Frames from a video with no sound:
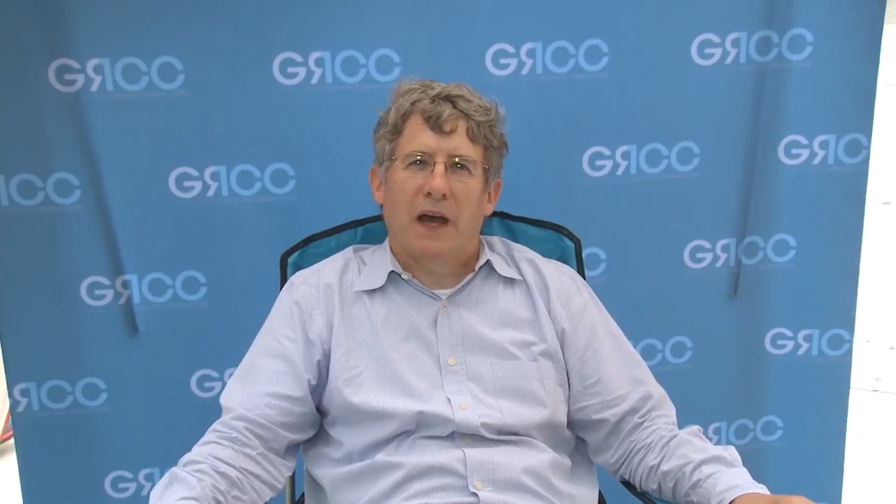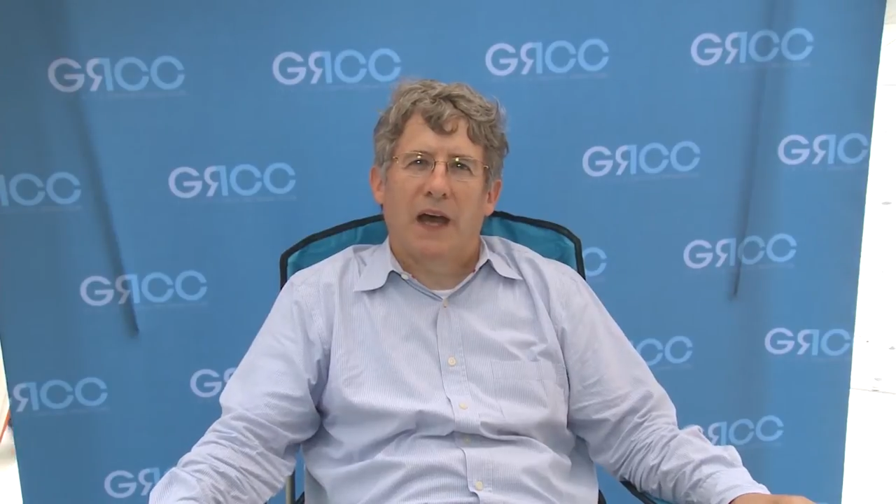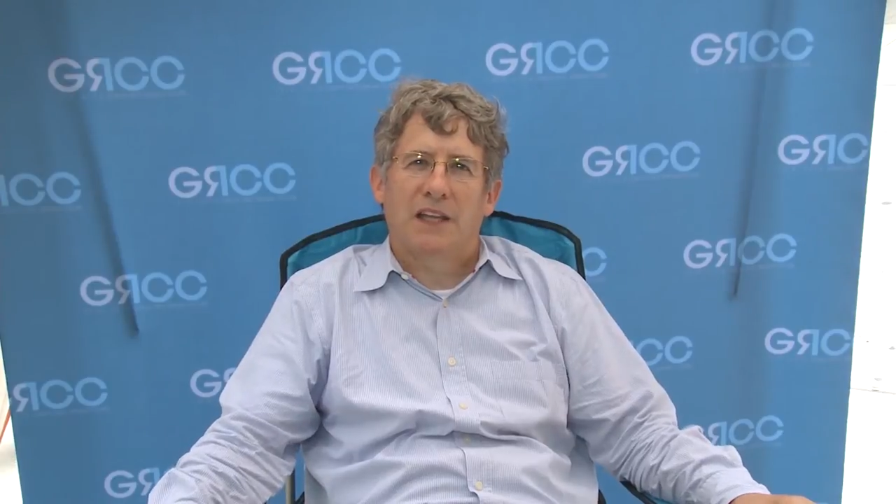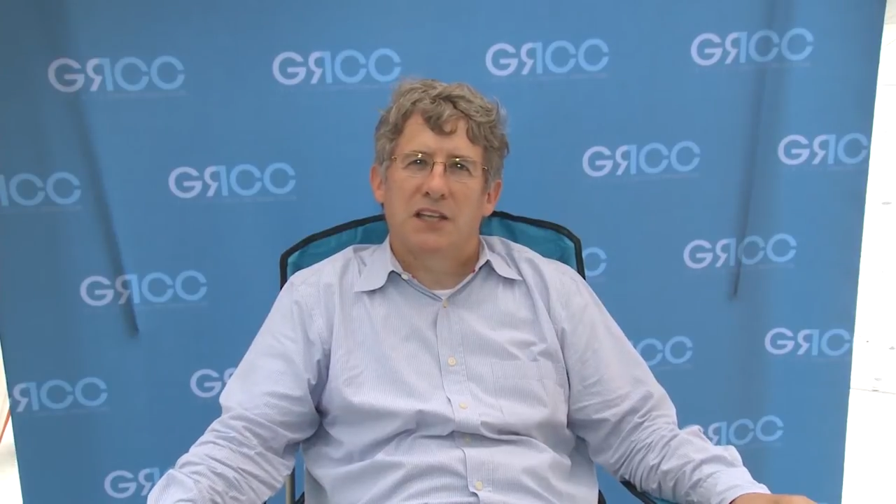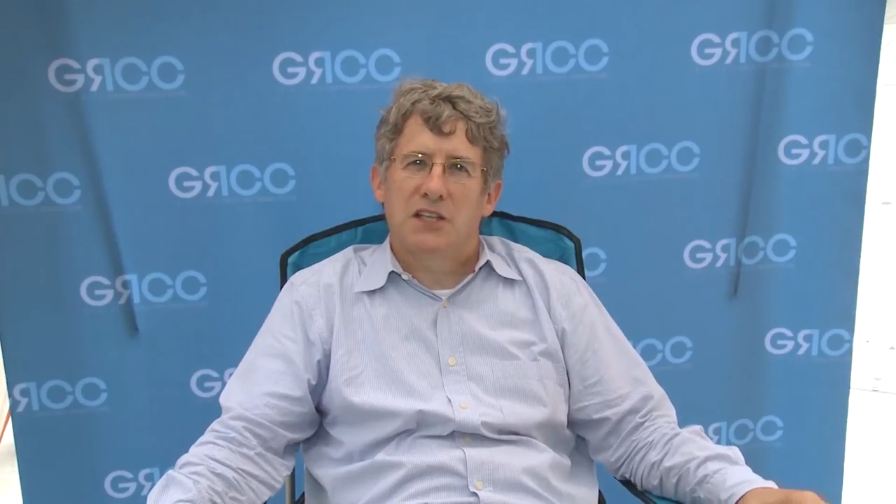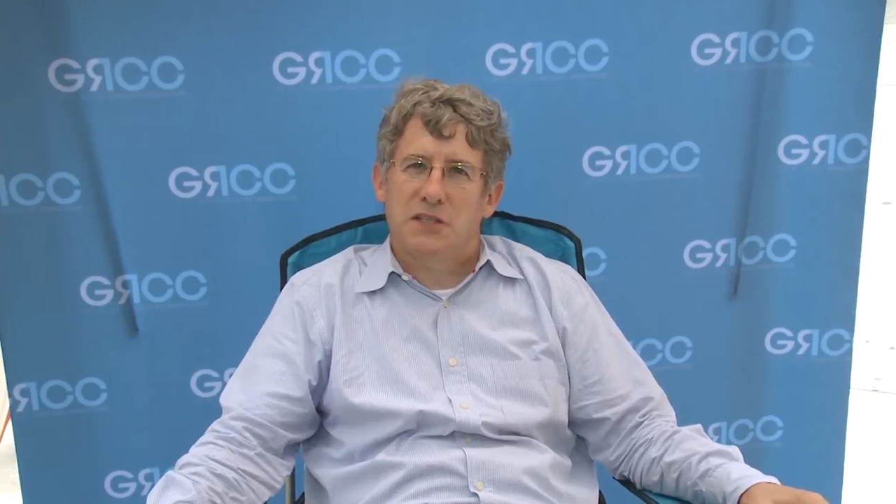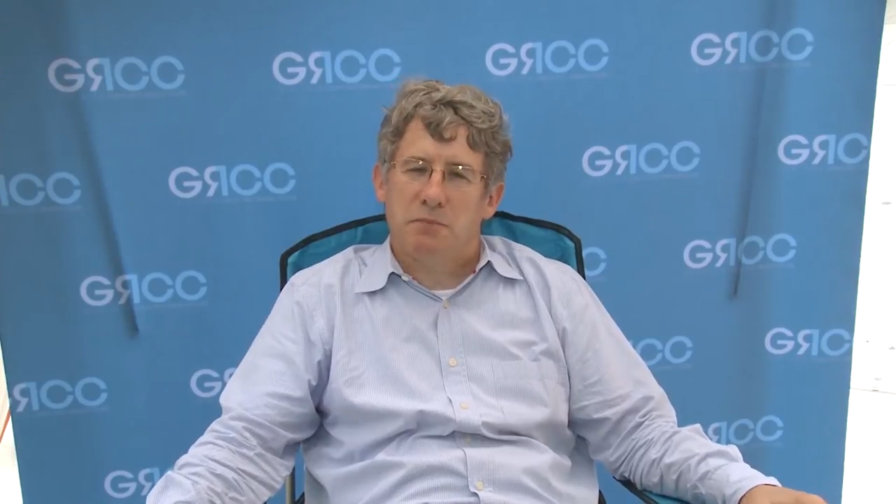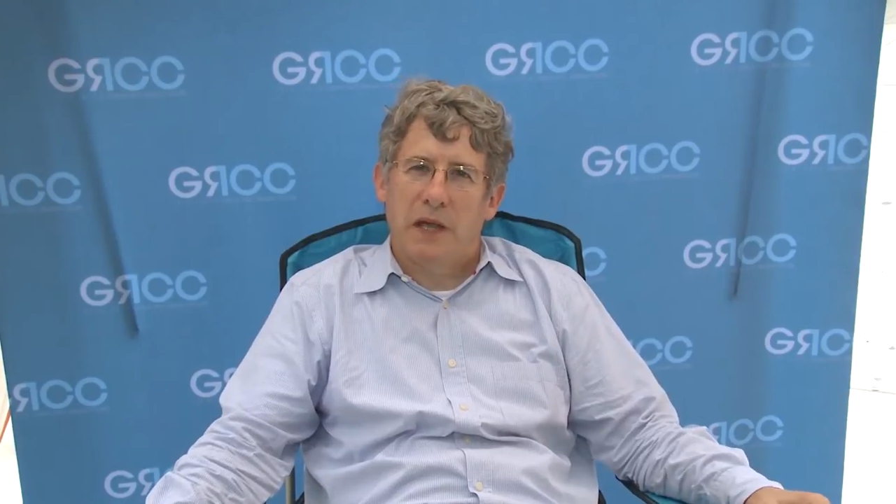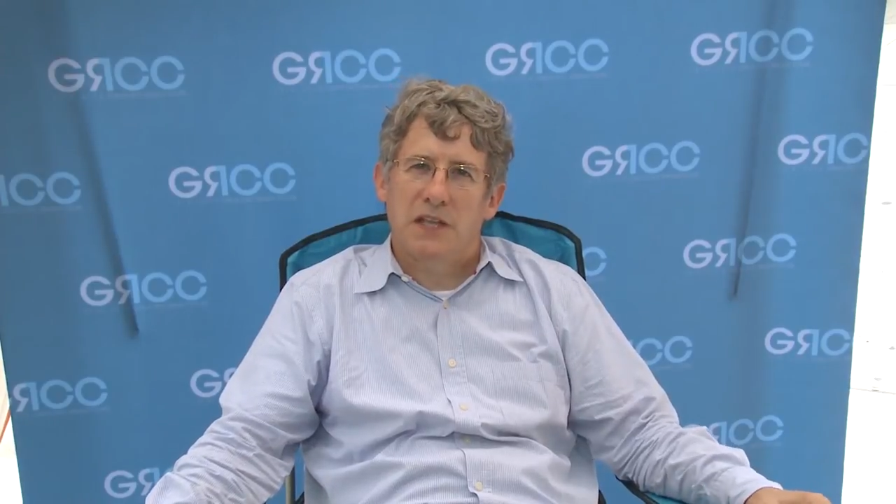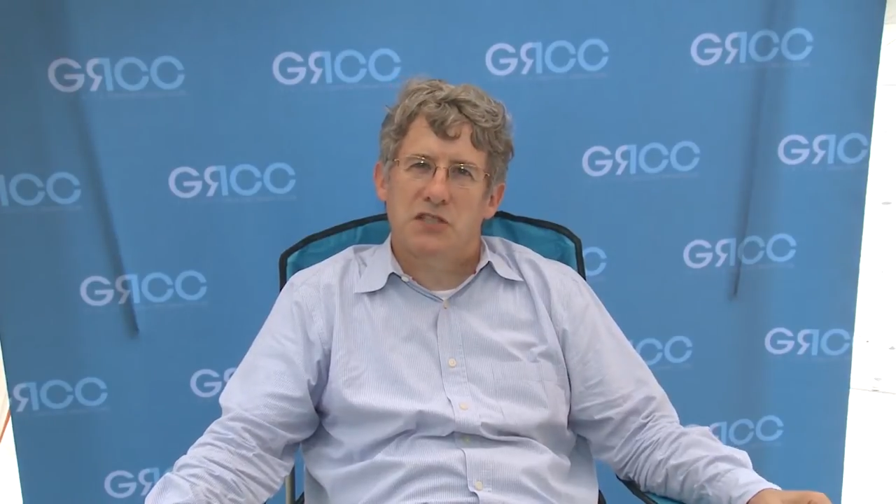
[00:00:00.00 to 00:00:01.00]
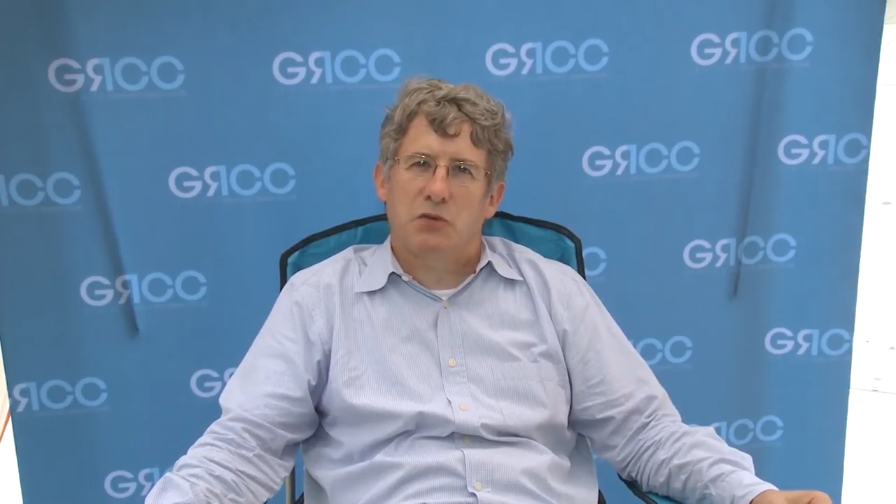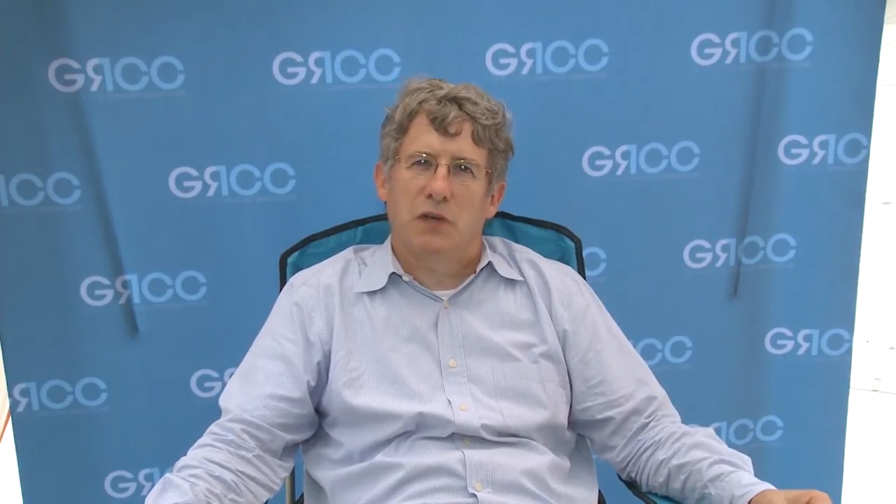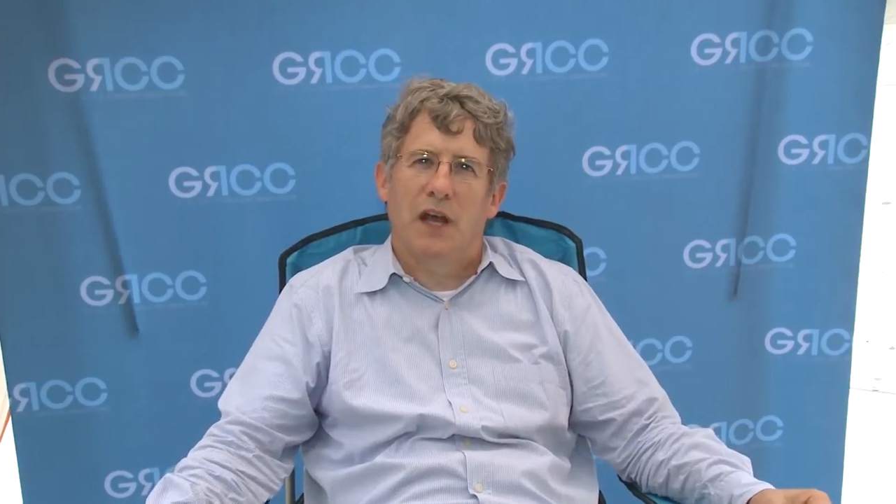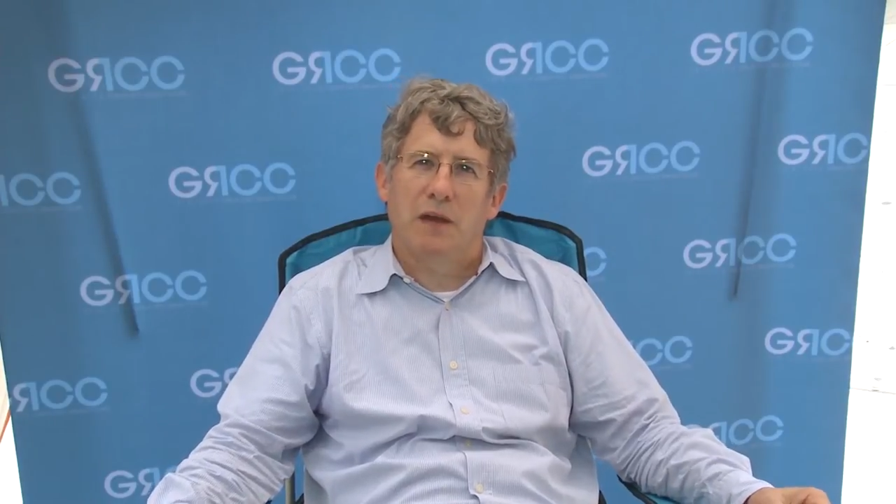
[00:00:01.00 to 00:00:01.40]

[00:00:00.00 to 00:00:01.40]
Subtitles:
I teach pastry.